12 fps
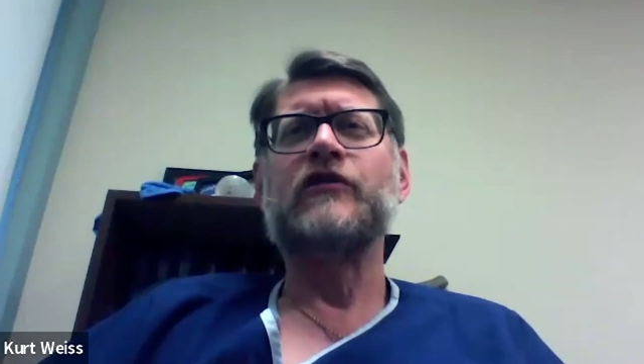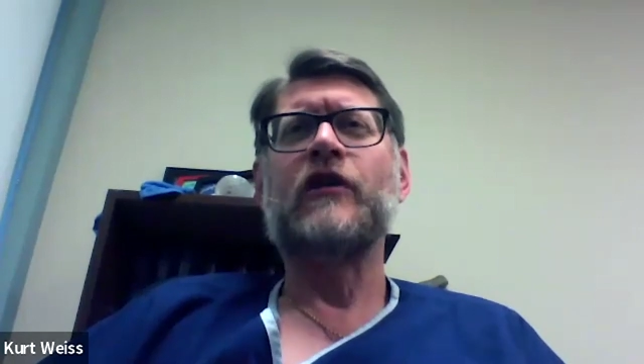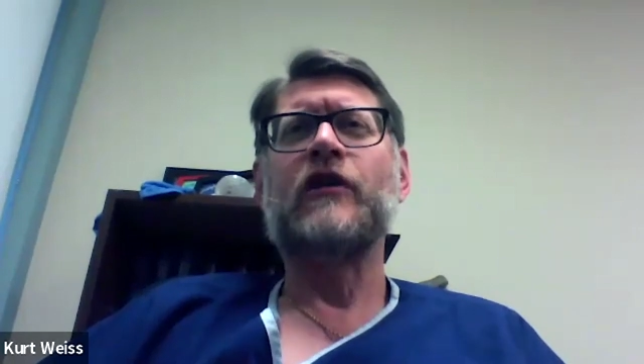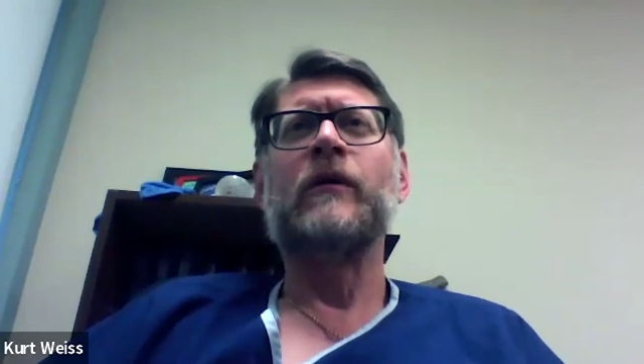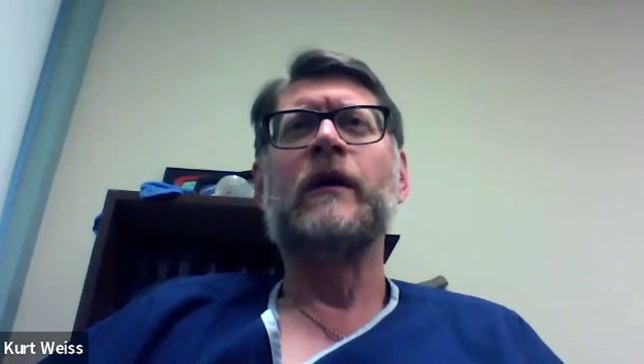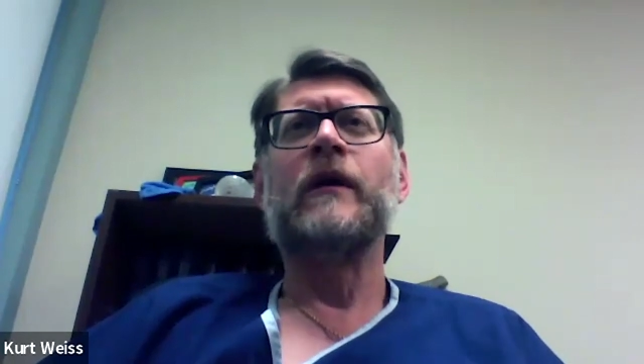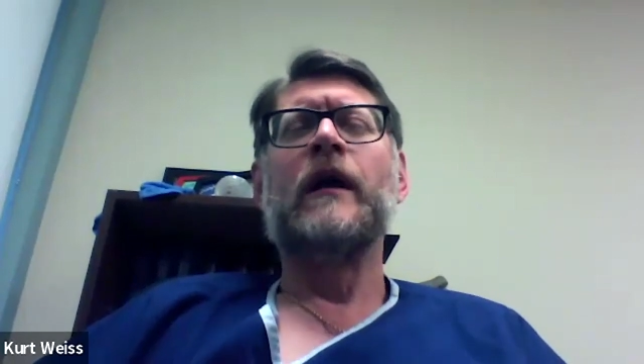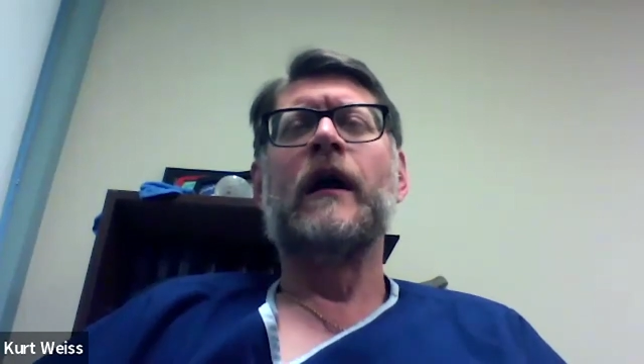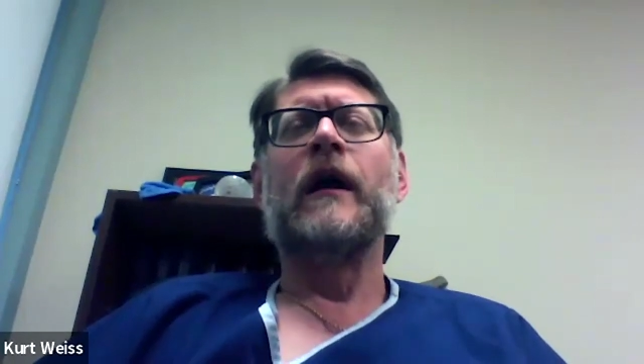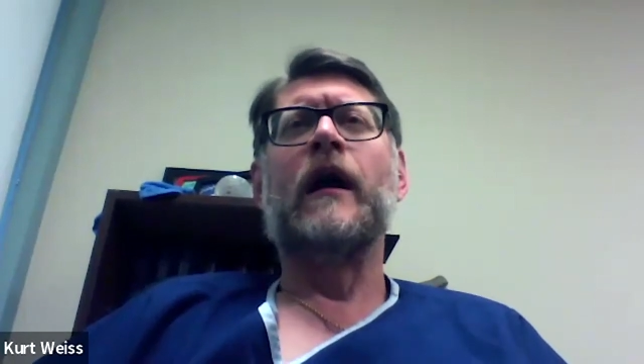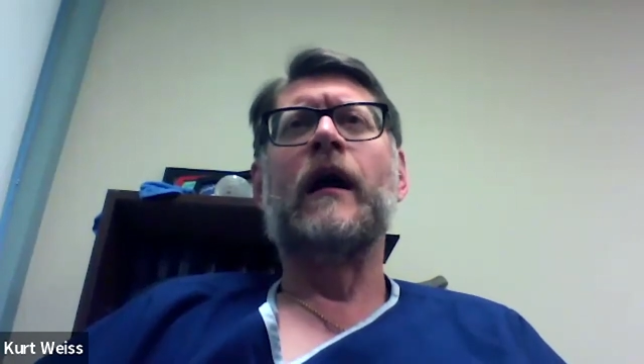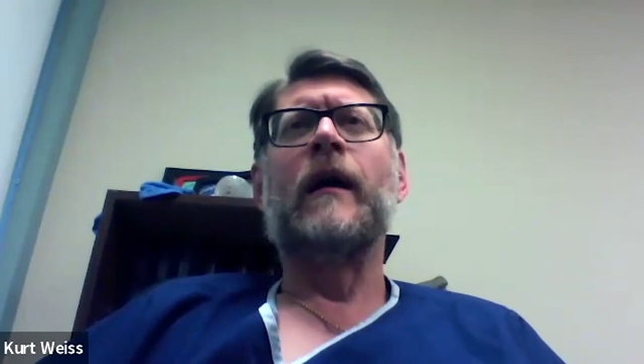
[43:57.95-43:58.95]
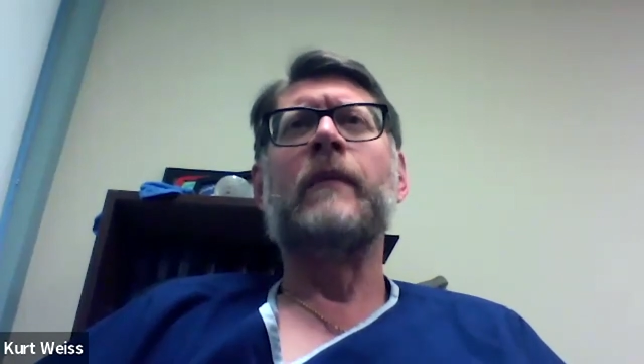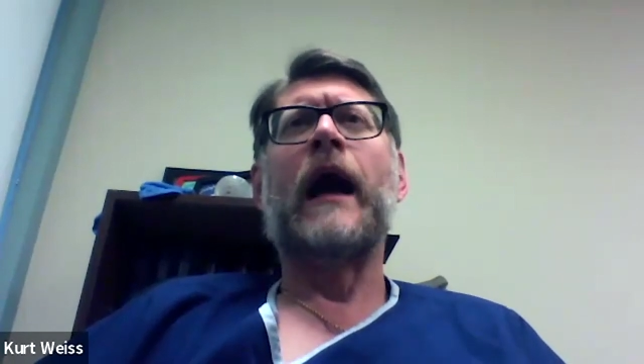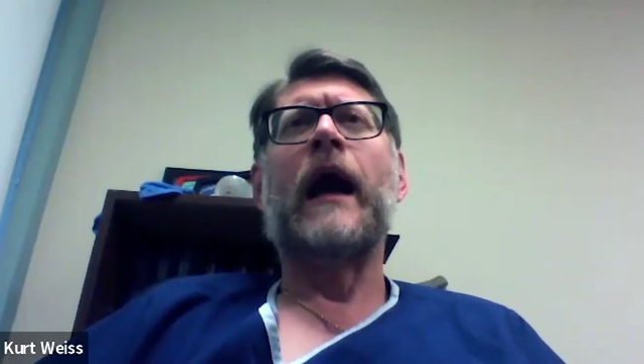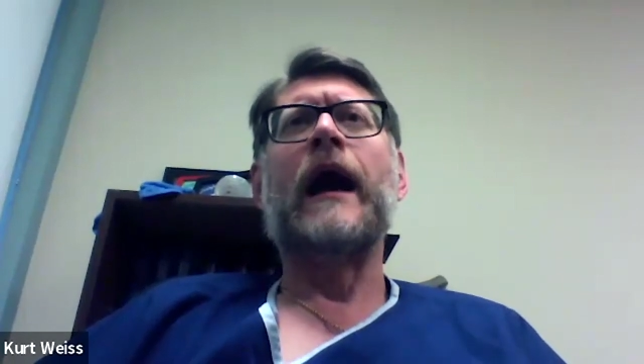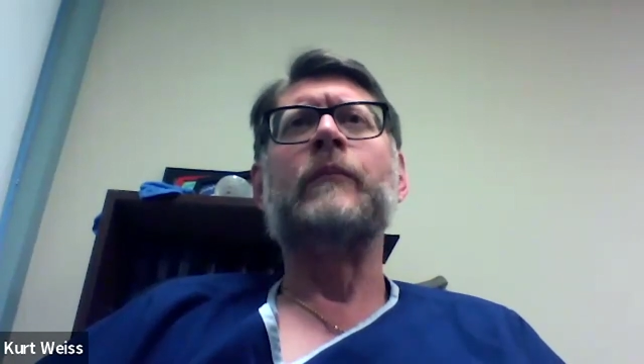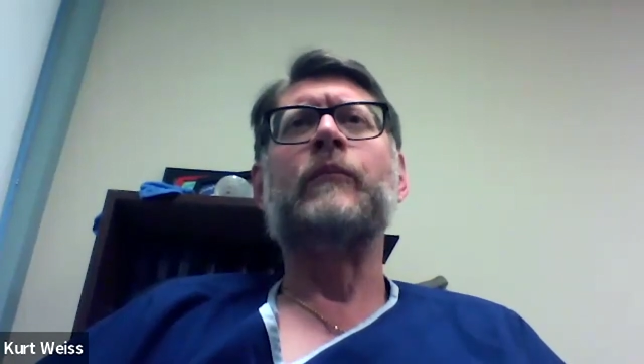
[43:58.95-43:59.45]
So
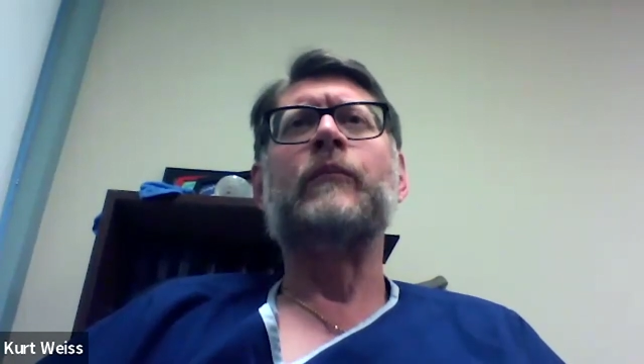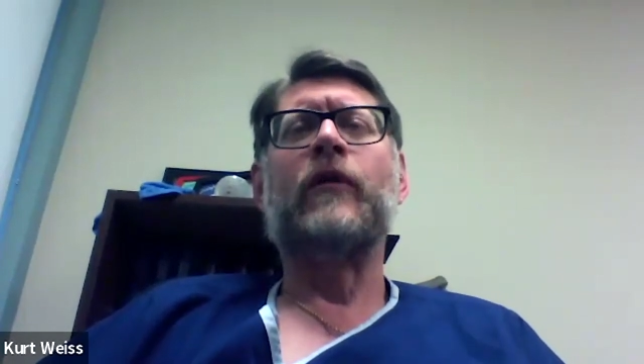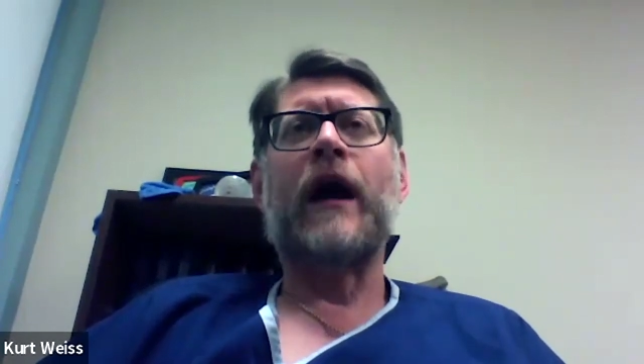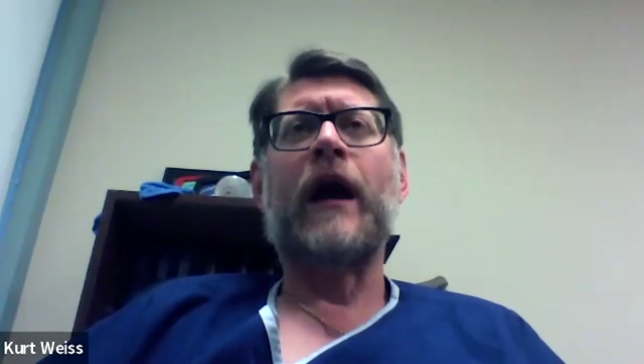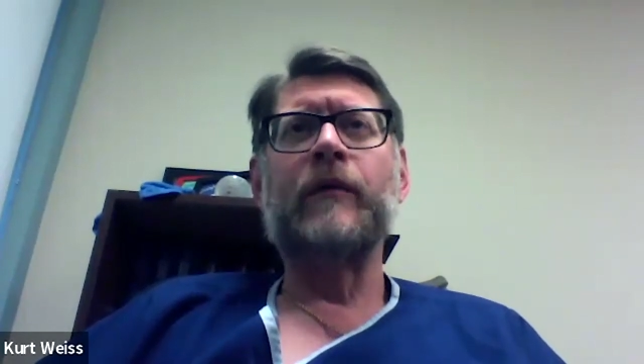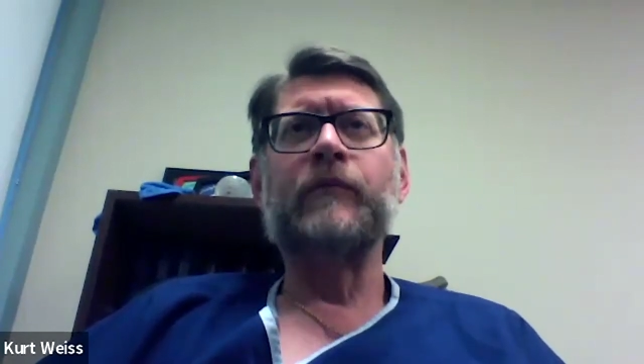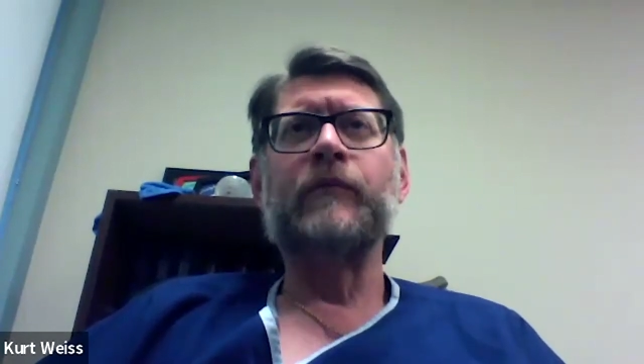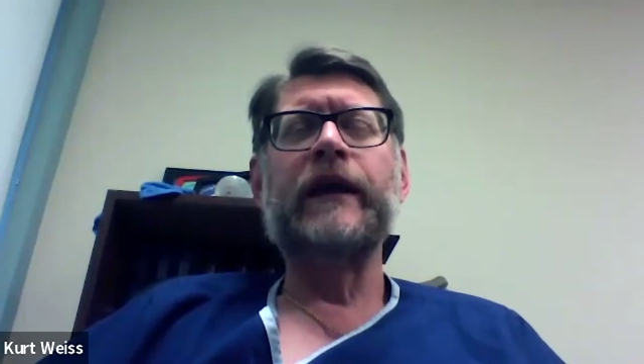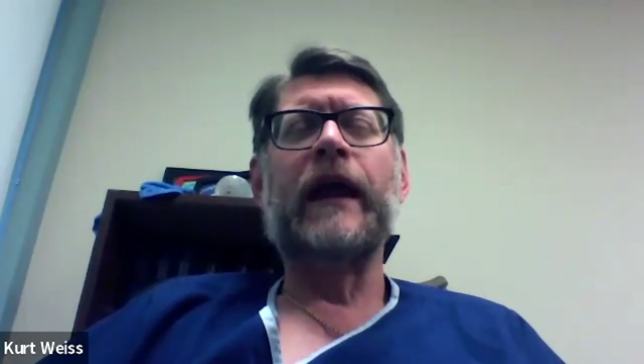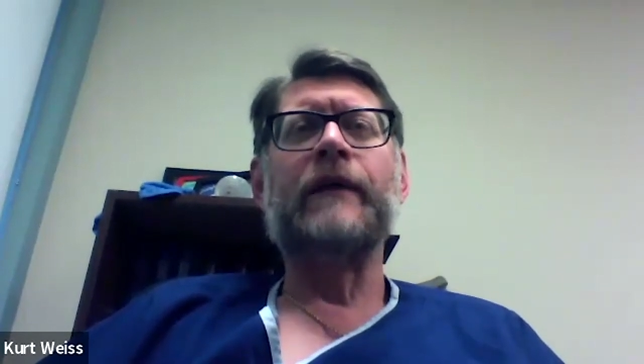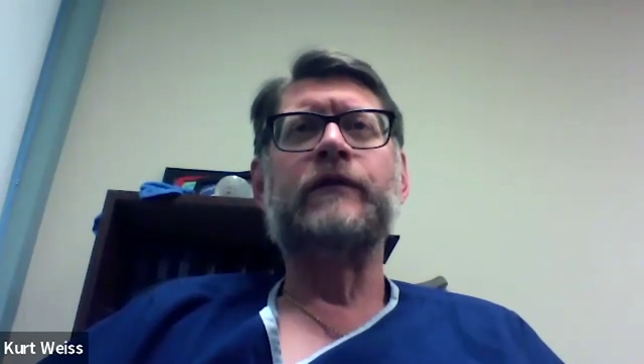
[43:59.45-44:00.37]
I probably